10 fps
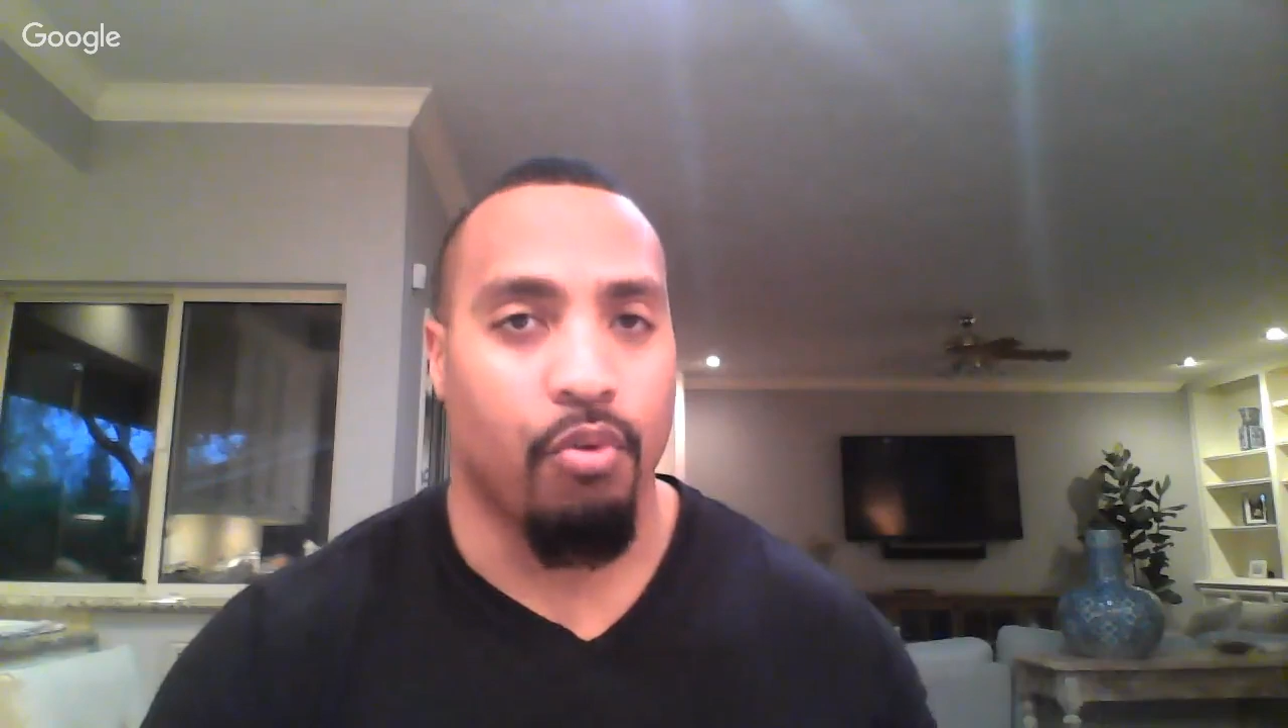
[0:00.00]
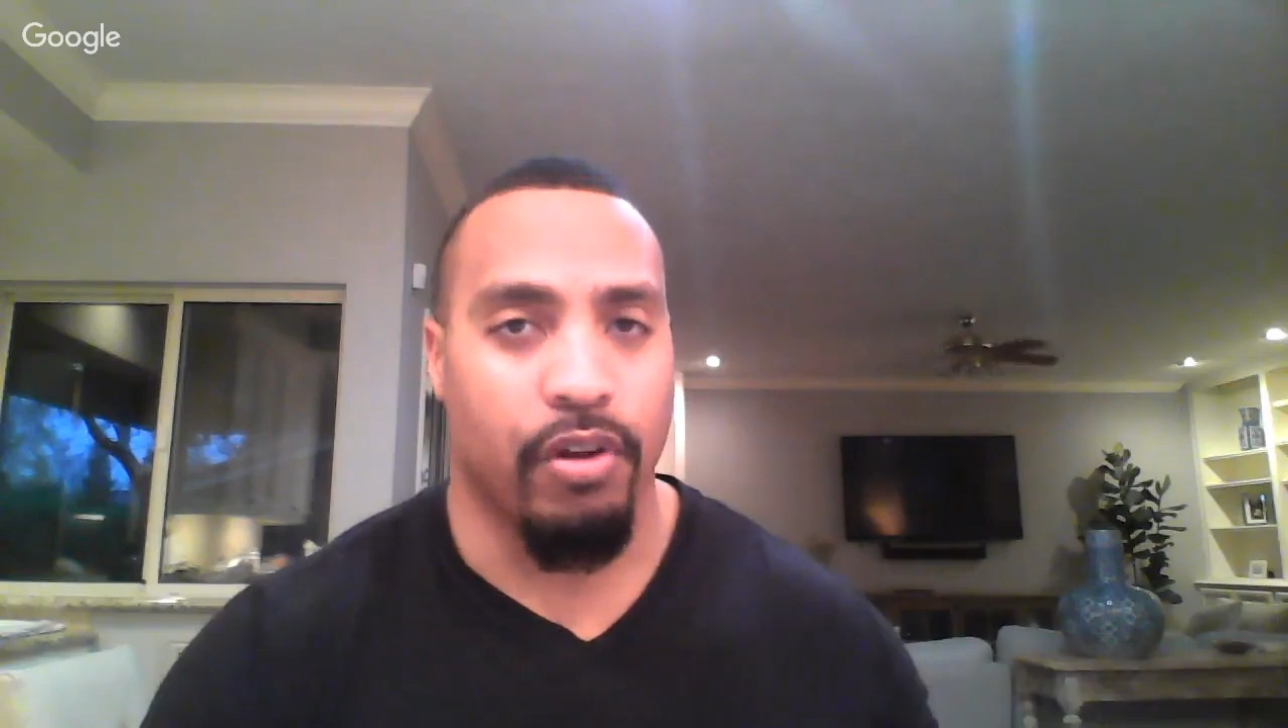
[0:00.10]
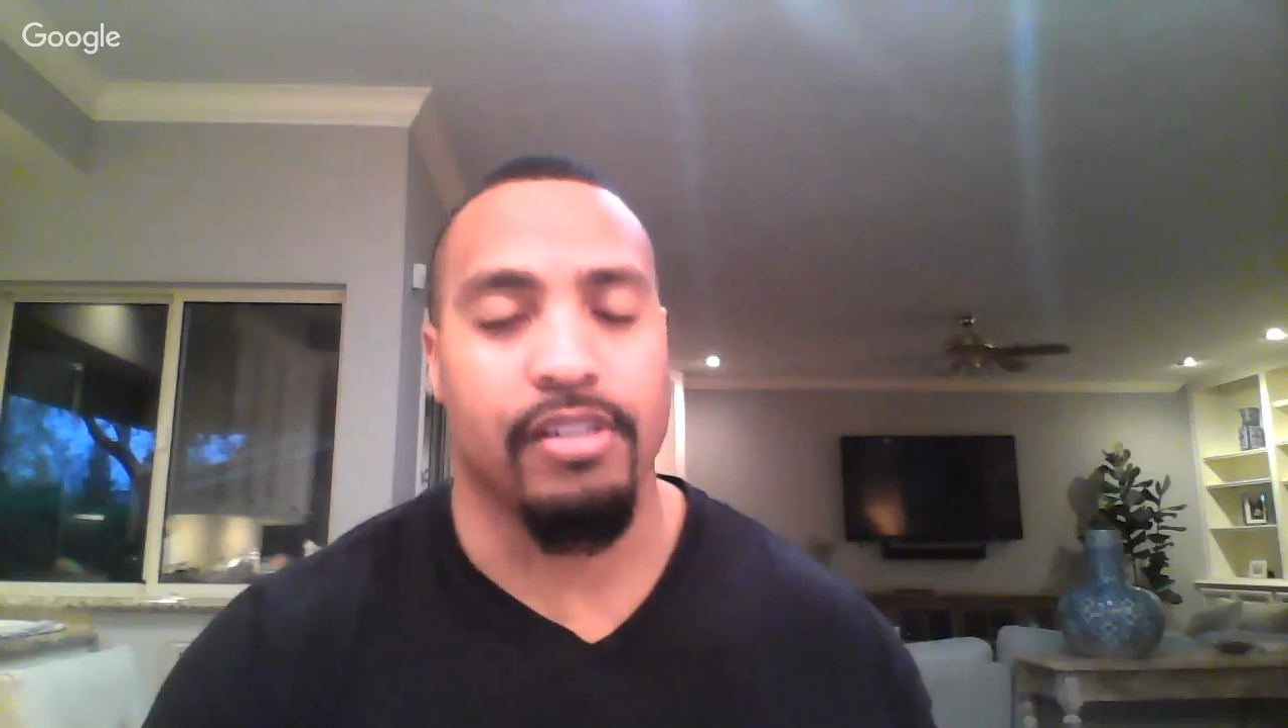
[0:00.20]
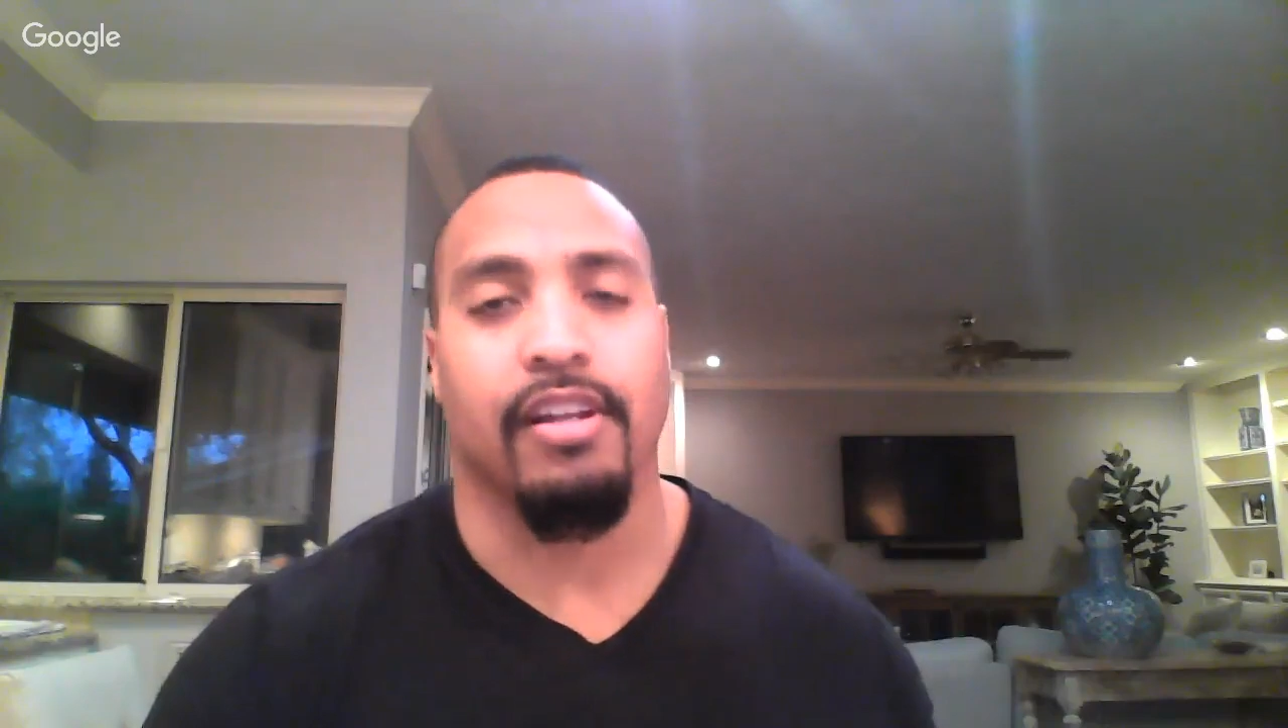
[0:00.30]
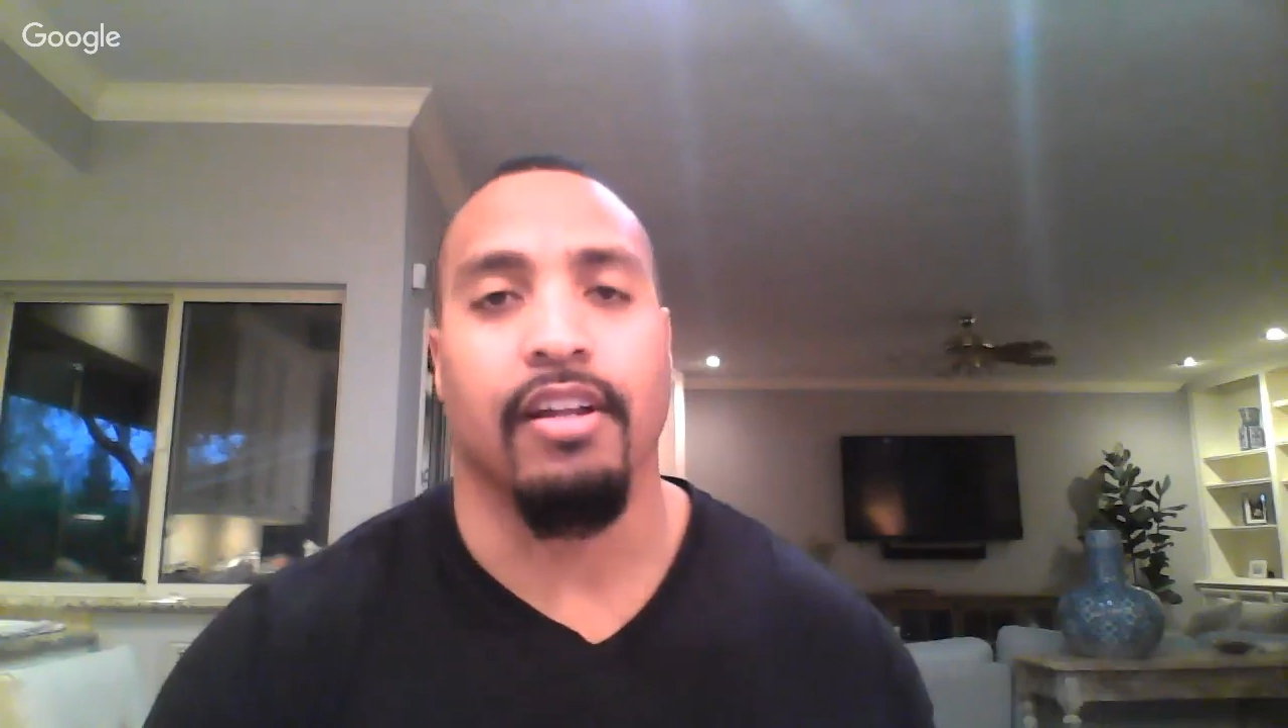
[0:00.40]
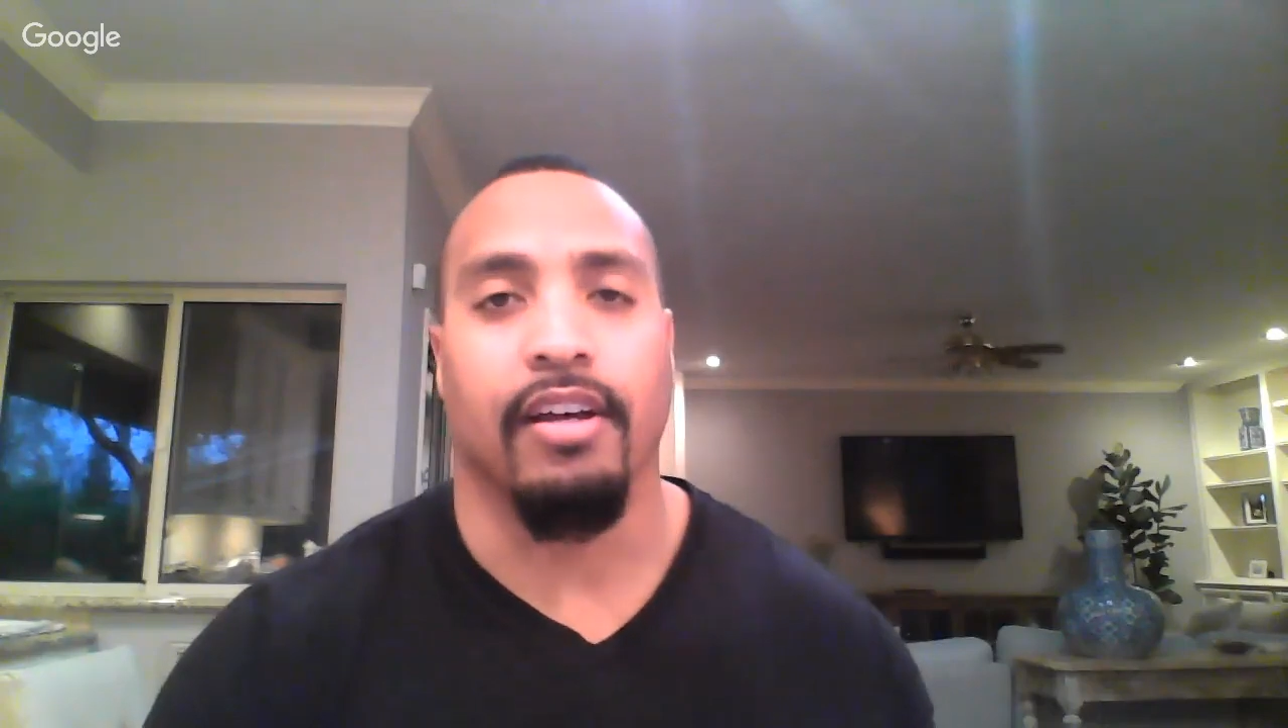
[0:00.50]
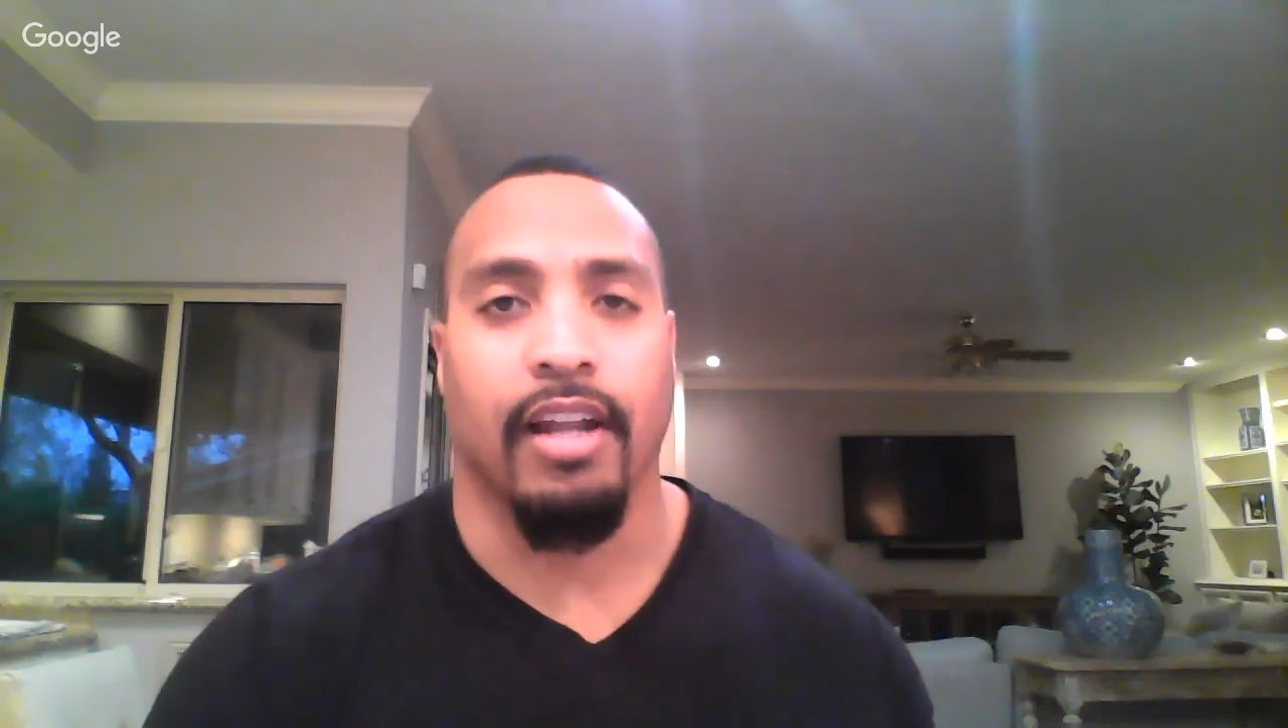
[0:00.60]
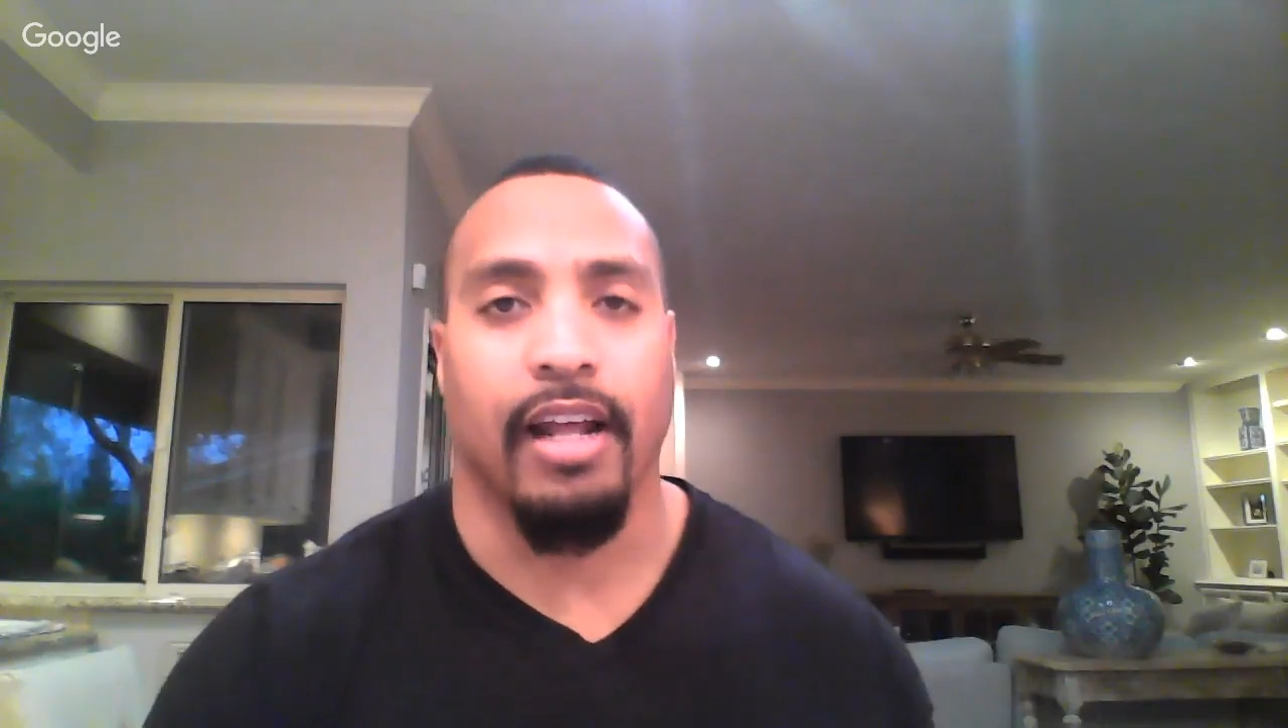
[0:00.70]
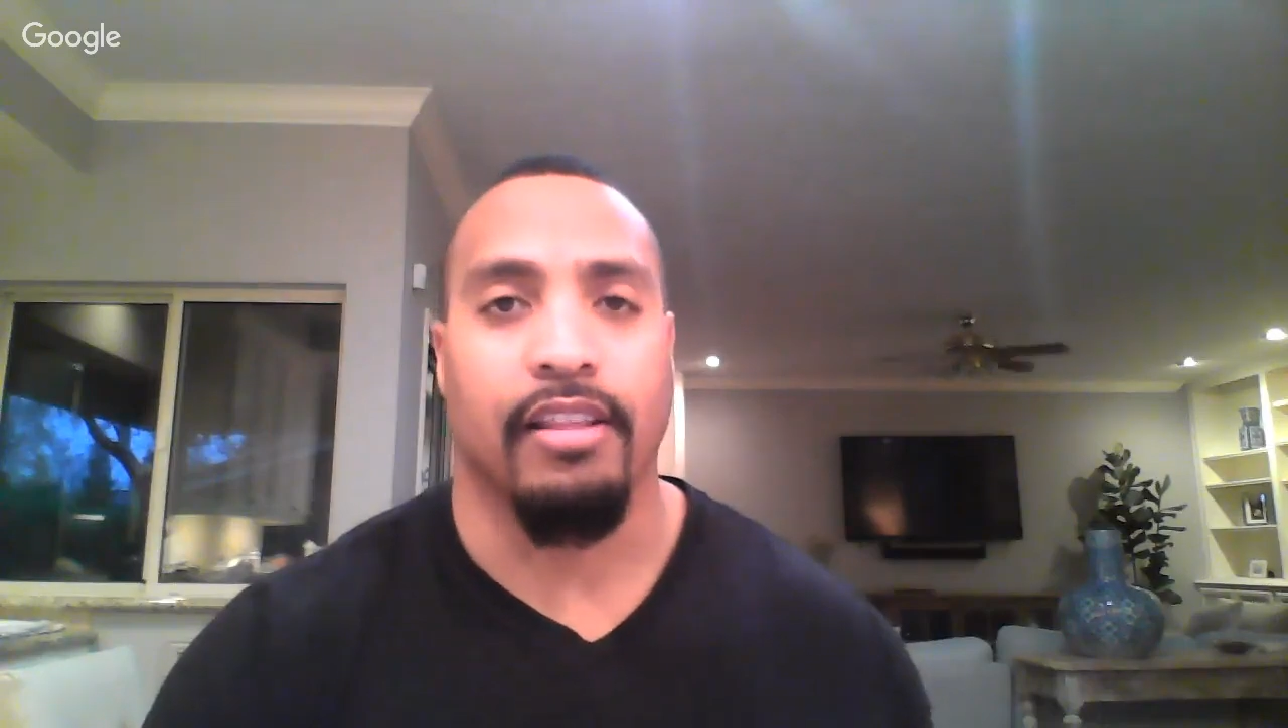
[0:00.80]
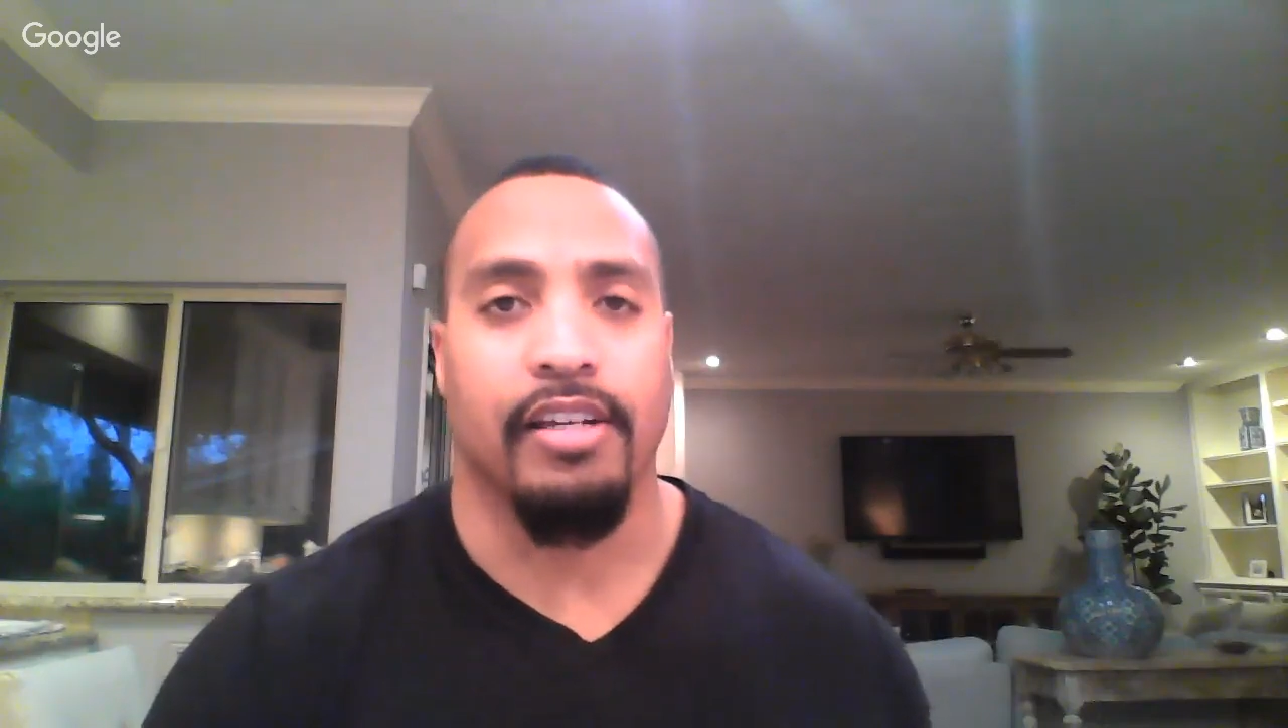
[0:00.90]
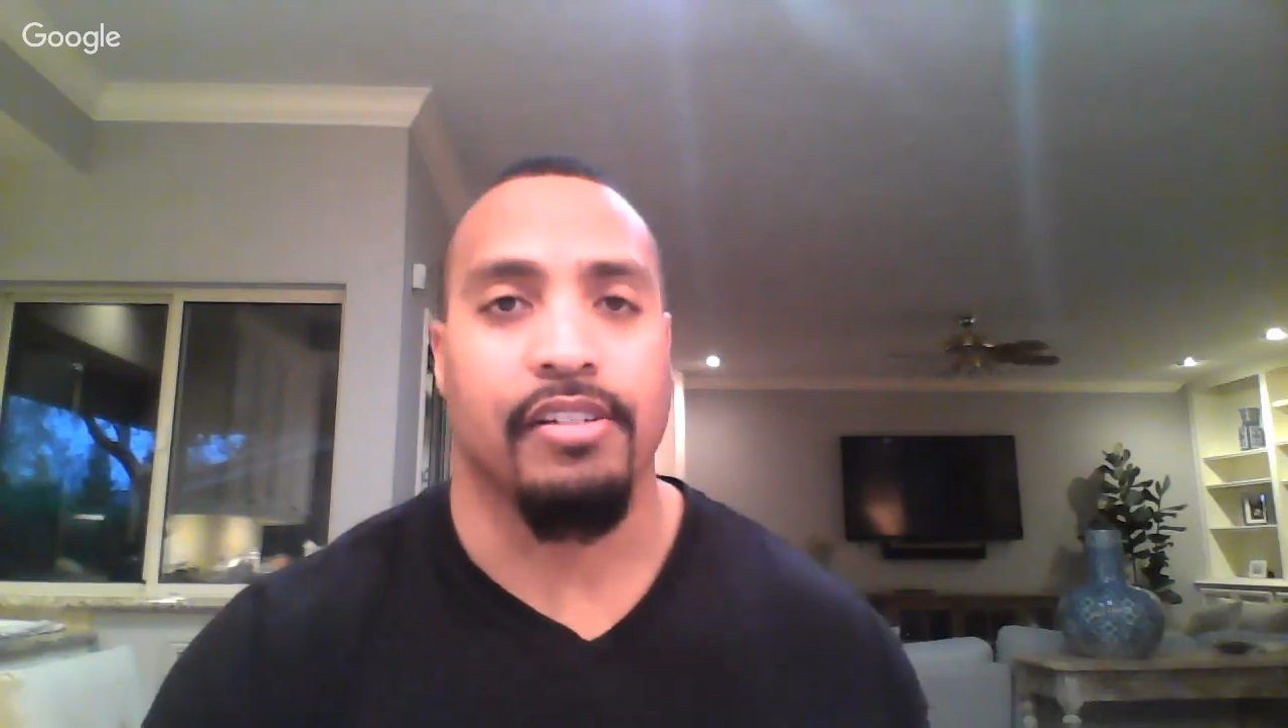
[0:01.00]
going to look like